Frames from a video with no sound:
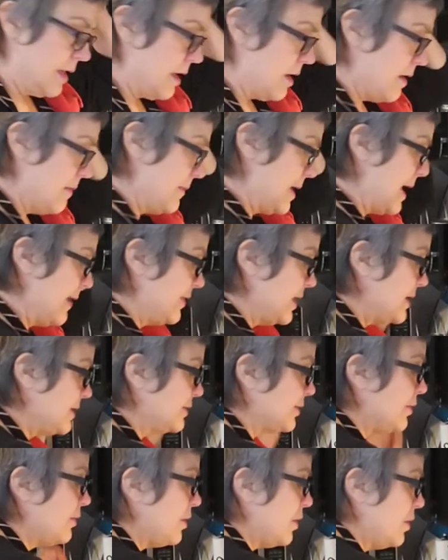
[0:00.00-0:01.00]
um, and these
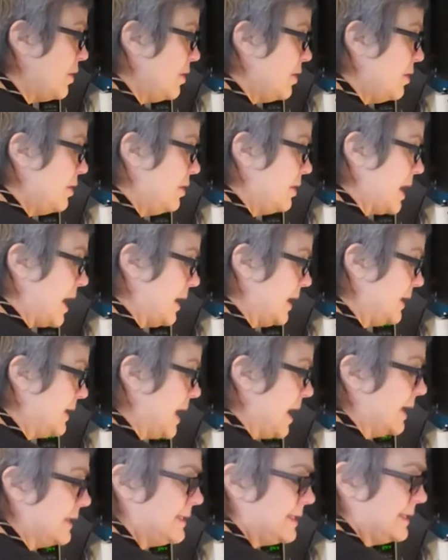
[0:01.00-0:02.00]
are all, I,
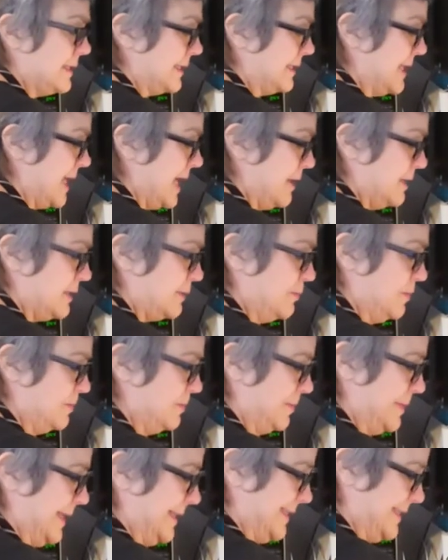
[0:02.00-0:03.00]
I did a taste, a